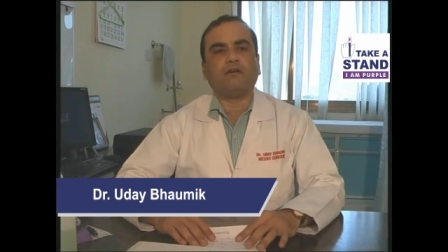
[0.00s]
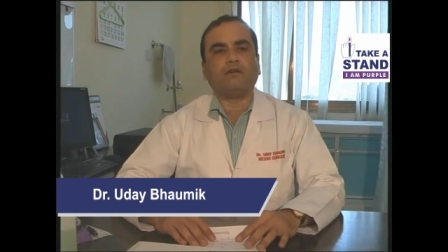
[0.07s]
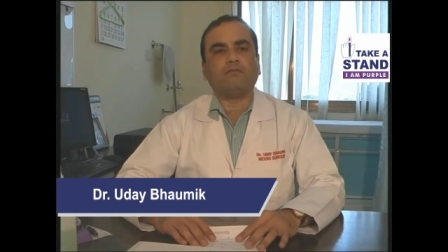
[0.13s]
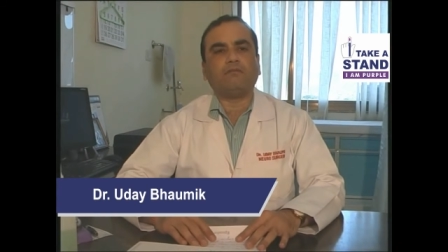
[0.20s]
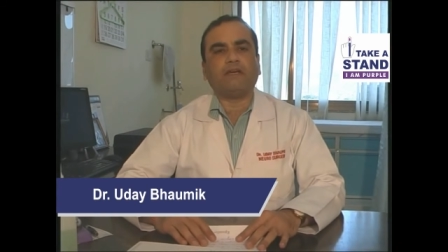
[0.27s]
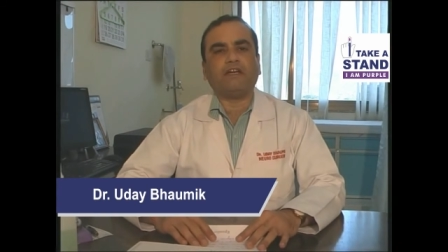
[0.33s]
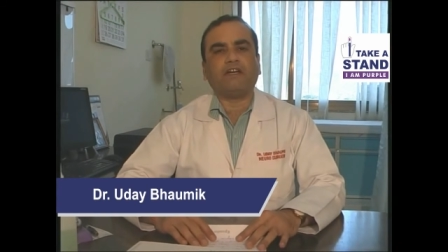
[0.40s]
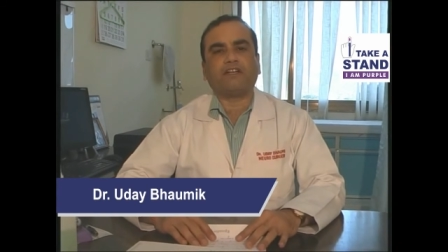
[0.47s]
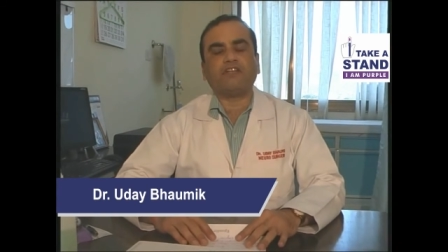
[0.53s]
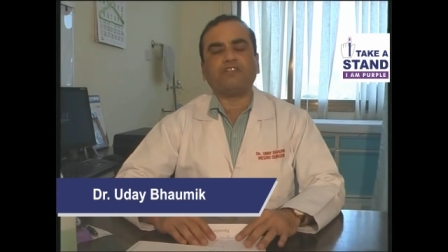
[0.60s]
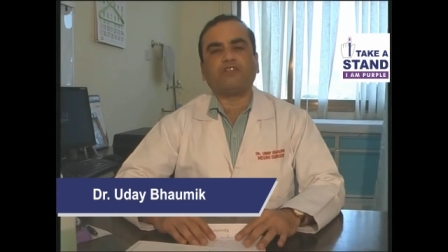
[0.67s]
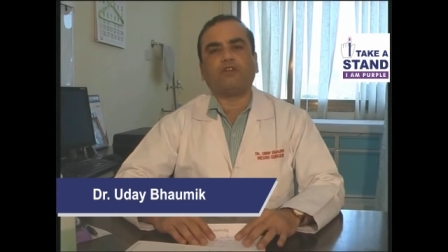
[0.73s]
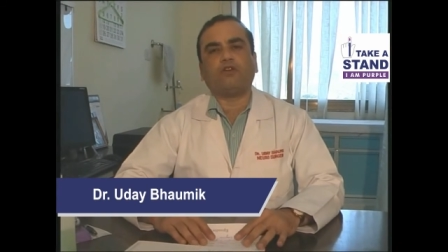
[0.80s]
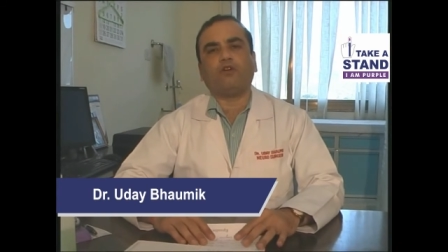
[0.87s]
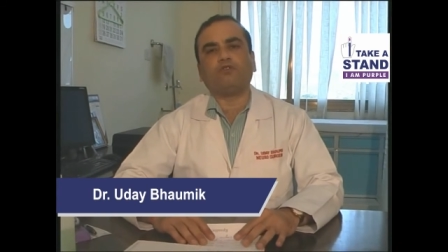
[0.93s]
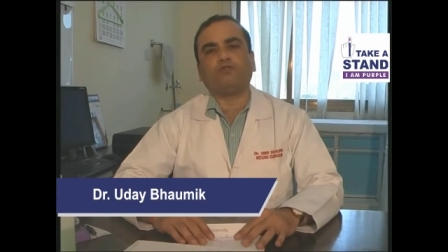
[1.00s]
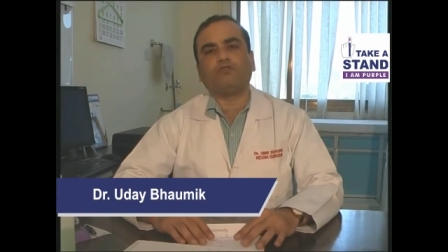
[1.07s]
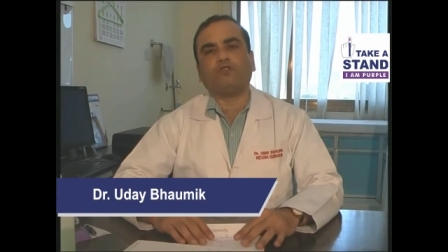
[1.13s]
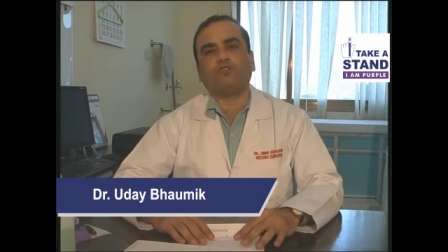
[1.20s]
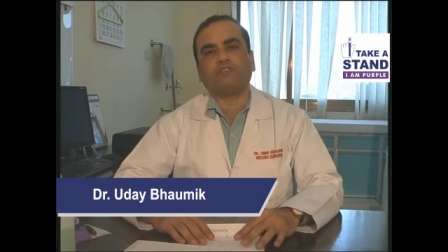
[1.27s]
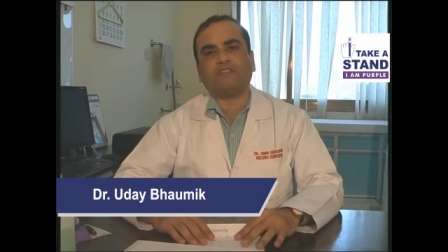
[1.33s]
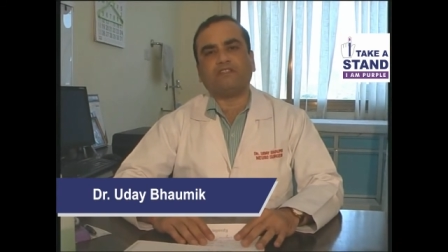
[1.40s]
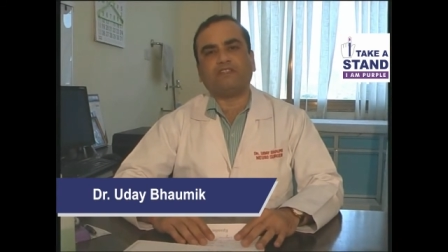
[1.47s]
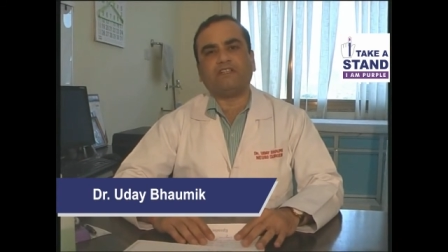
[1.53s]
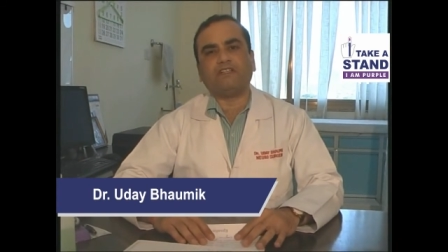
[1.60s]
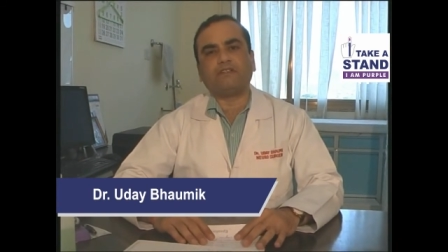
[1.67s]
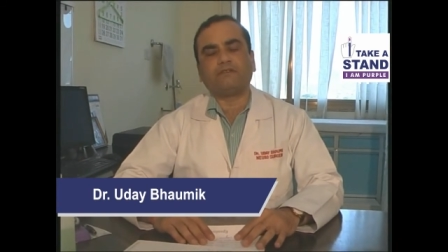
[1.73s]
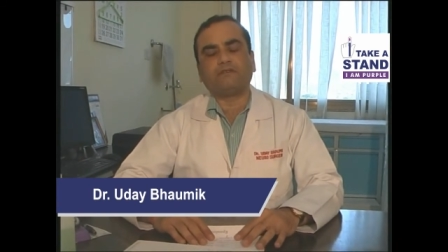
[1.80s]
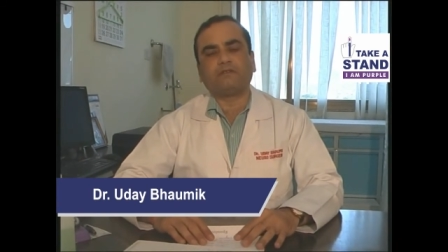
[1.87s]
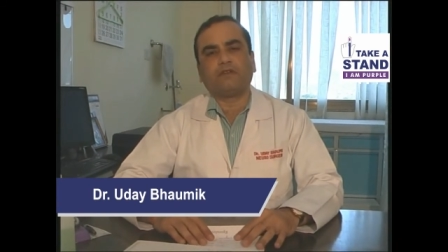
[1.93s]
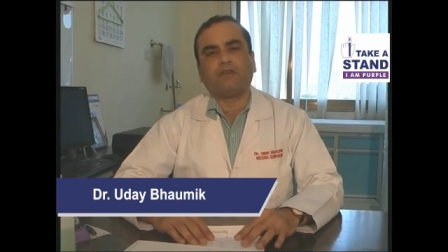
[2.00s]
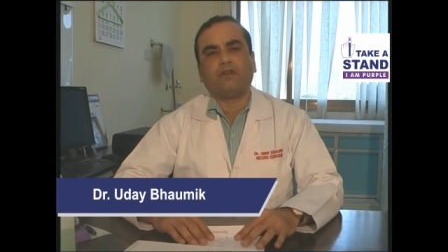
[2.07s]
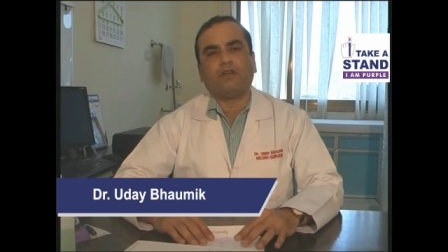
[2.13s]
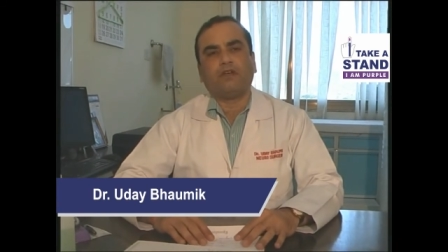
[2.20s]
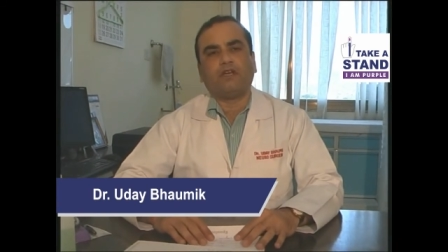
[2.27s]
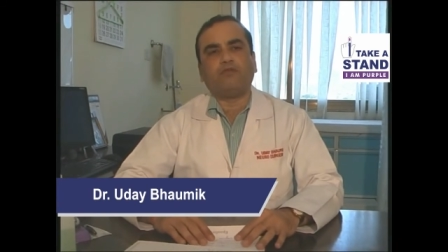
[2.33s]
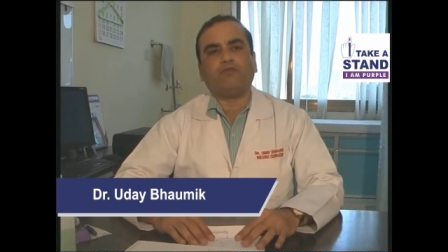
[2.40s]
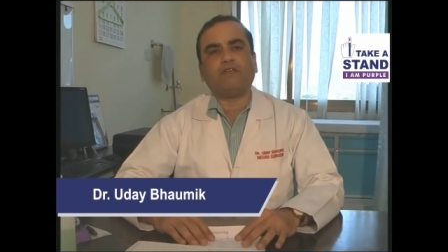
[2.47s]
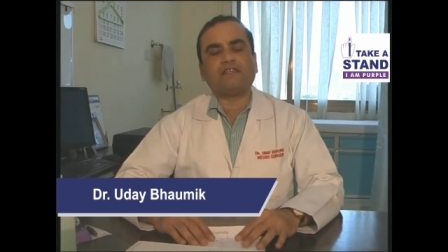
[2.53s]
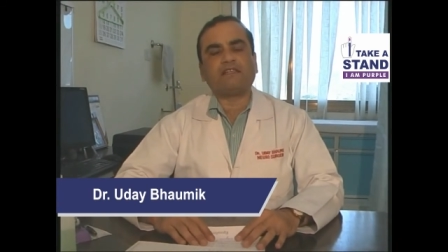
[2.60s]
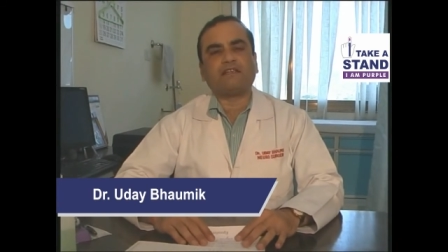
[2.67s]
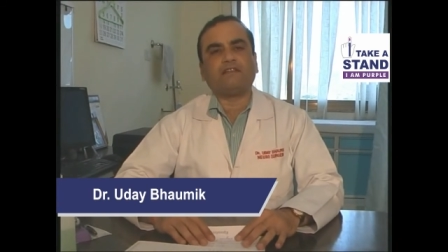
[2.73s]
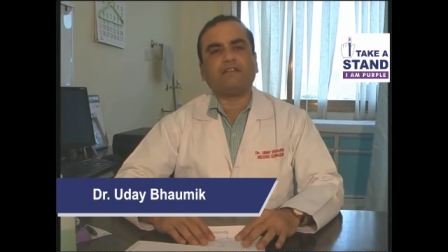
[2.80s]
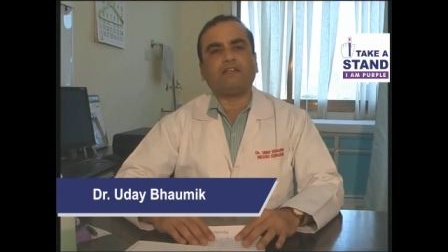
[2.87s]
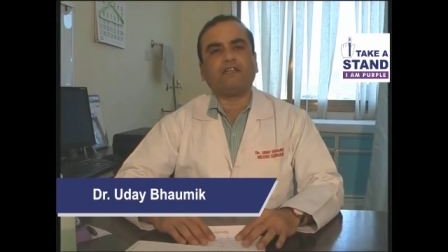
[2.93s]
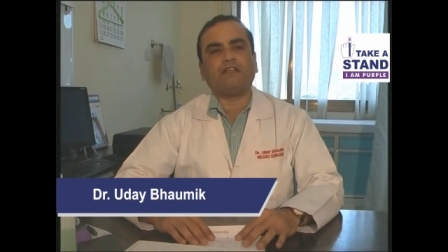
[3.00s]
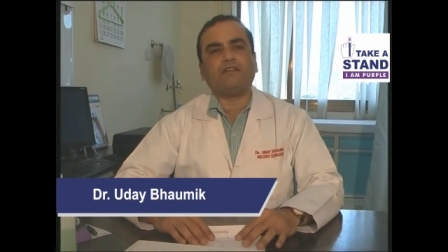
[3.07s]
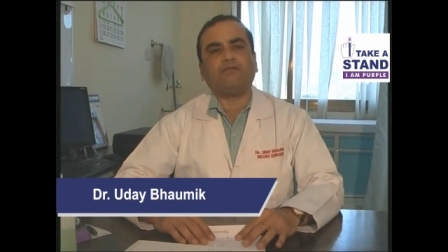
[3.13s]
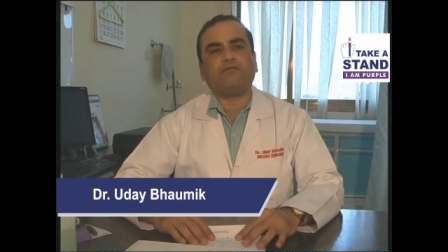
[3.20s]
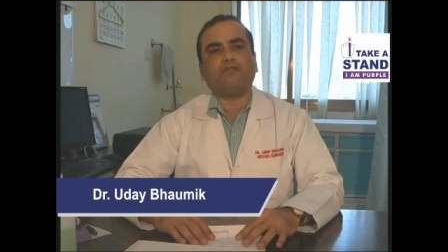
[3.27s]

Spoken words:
my attention onto those surgeries. In one surgery,